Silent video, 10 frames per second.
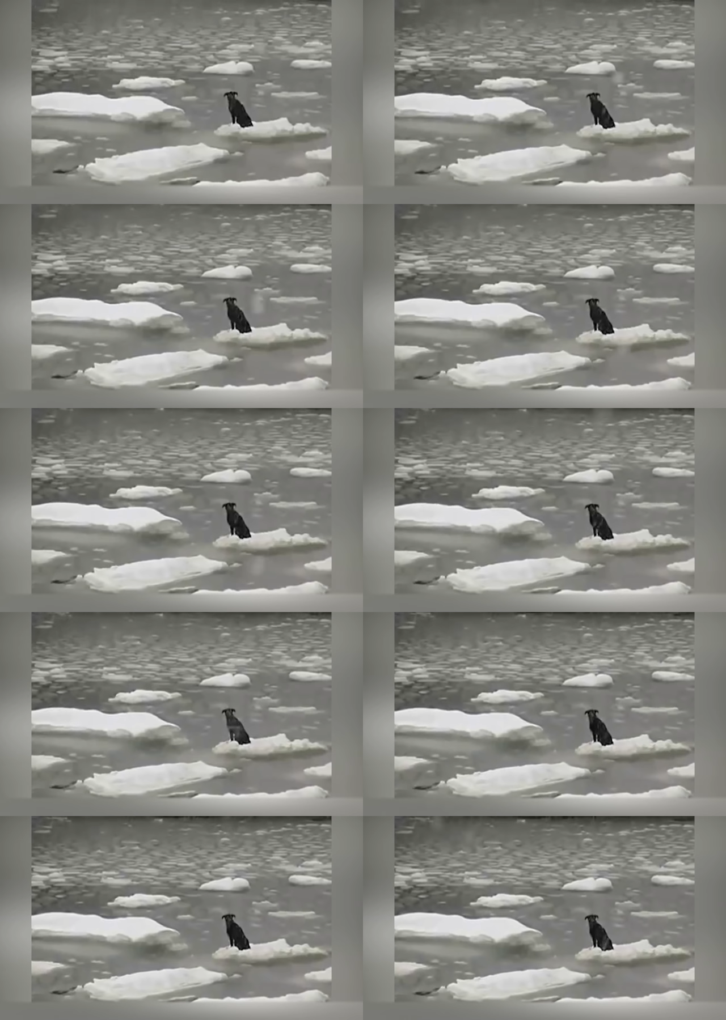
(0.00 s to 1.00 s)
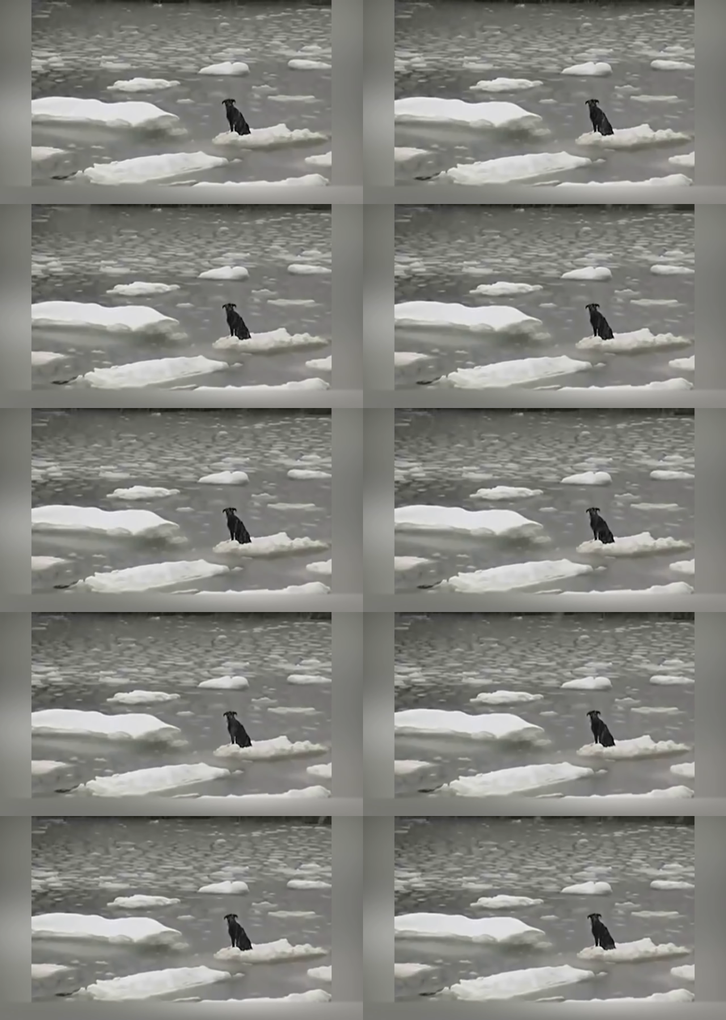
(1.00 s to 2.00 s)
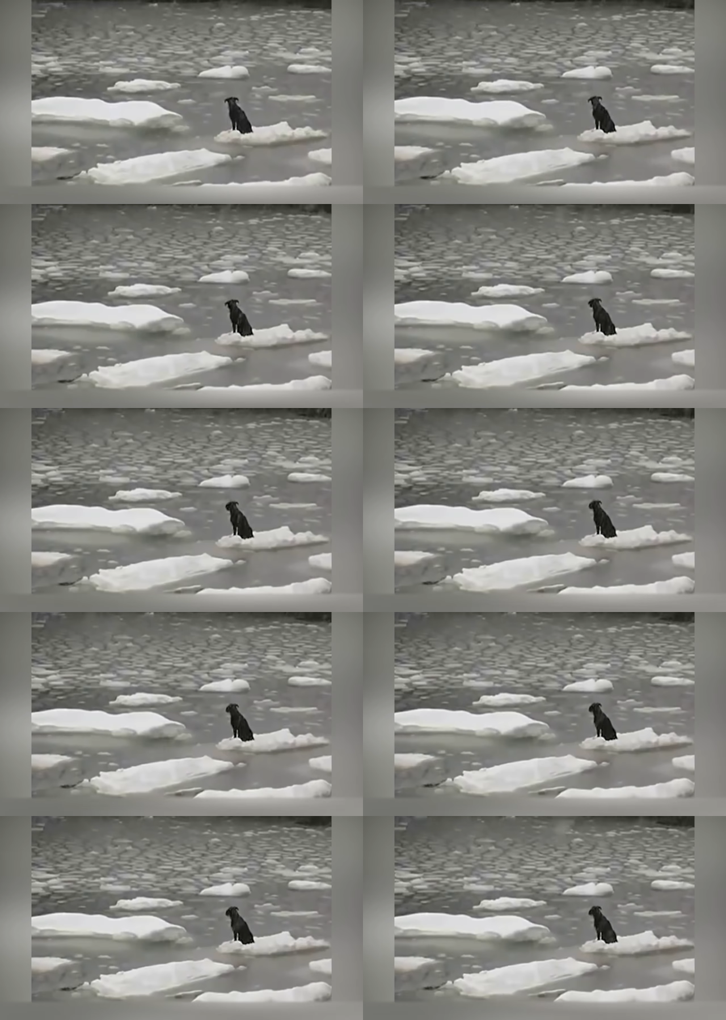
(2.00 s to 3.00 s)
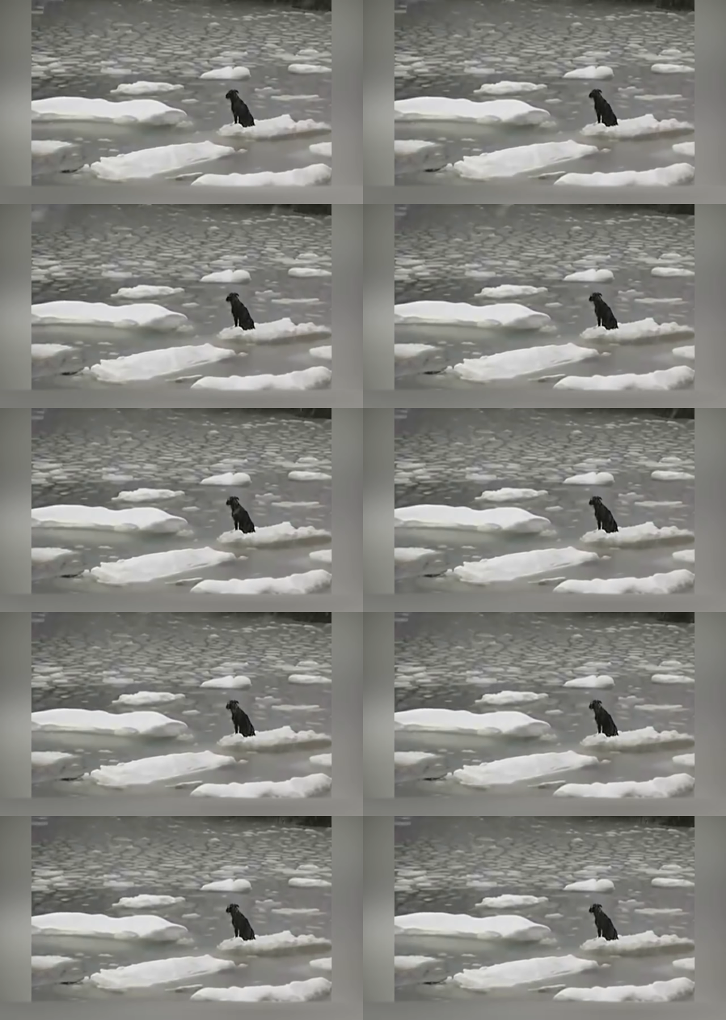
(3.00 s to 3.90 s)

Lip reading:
[unreadable: no face in view]